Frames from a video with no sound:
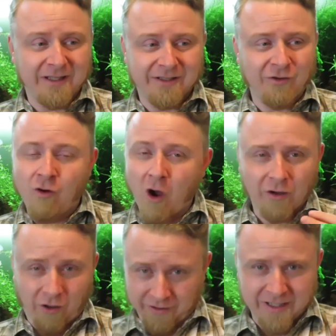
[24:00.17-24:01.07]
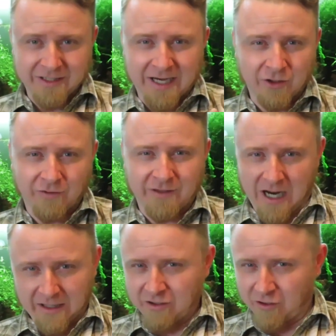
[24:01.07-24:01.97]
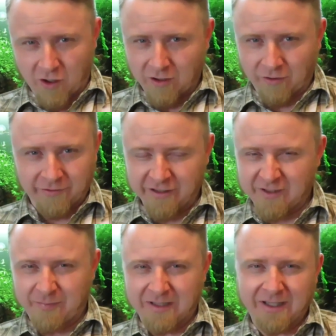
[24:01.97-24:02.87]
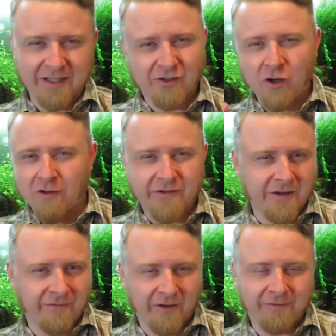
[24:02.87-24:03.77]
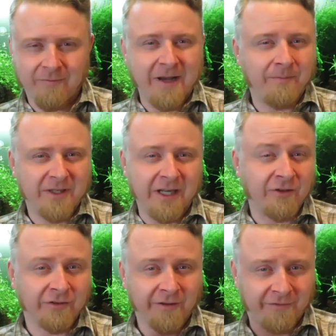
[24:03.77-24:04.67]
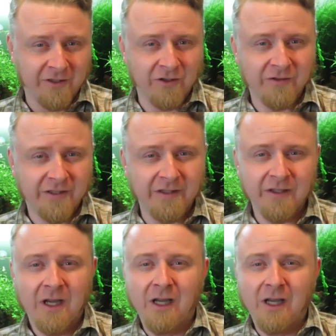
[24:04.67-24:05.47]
that's not in danger of dying, it's not looking spindly, it's not suffering from any potential deficiencies.